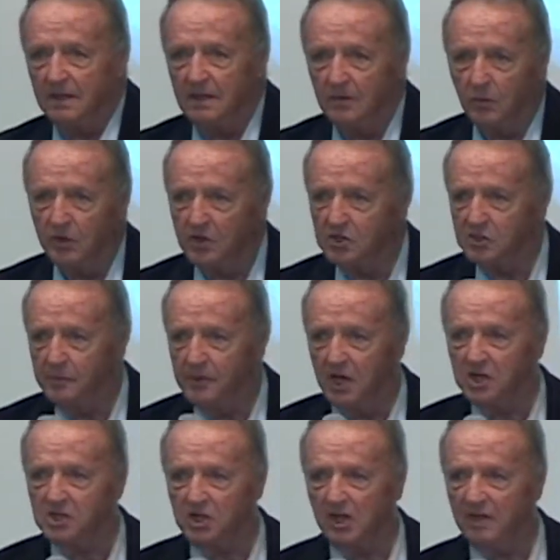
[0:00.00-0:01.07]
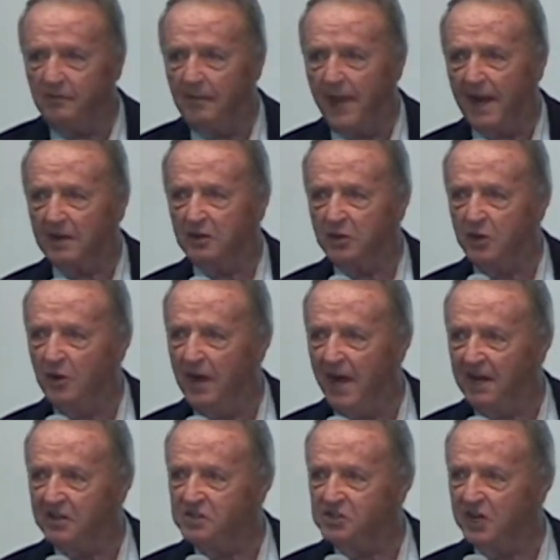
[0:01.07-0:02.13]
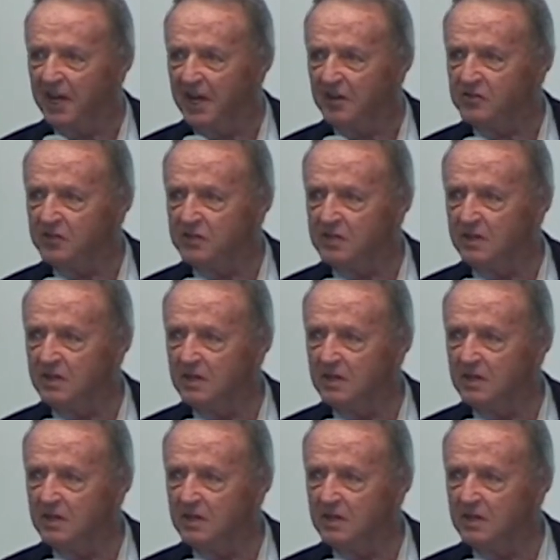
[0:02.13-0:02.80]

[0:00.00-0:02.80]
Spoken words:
When does the bus leave back to the United States?